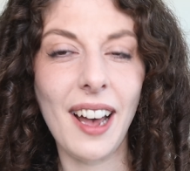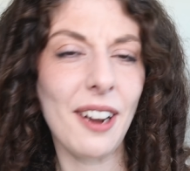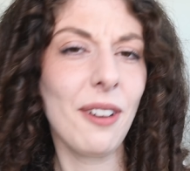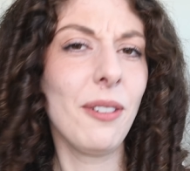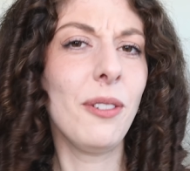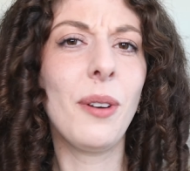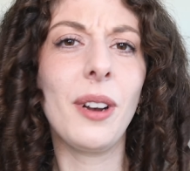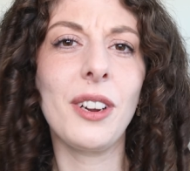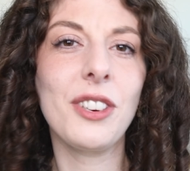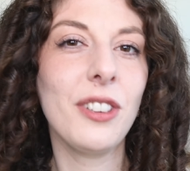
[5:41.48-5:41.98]
I
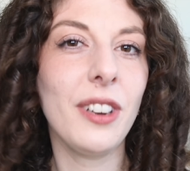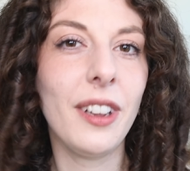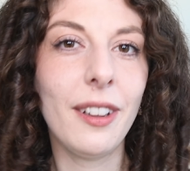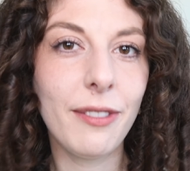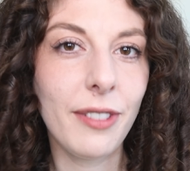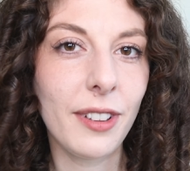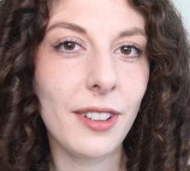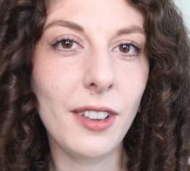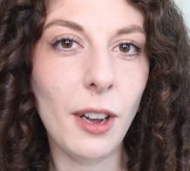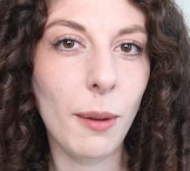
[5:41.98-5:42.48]
don't know actually
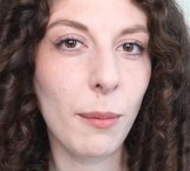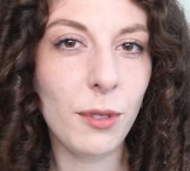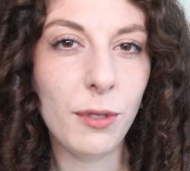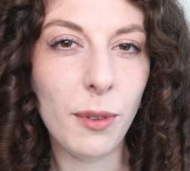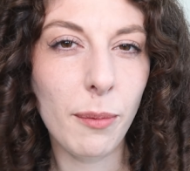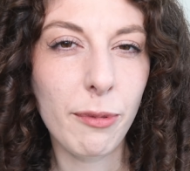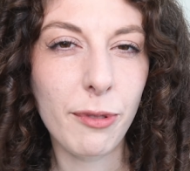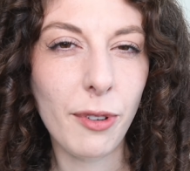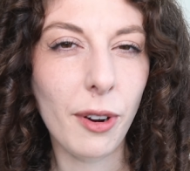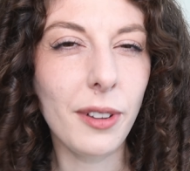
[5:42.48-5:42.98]
if it comes
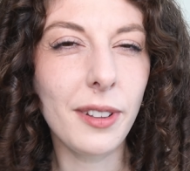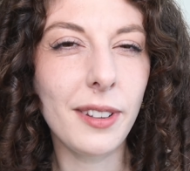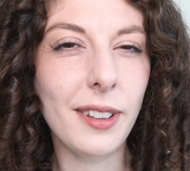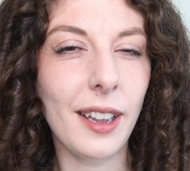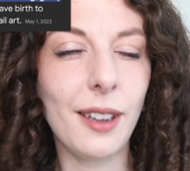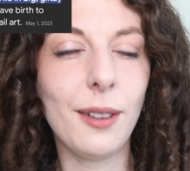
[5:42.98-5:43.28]
from France.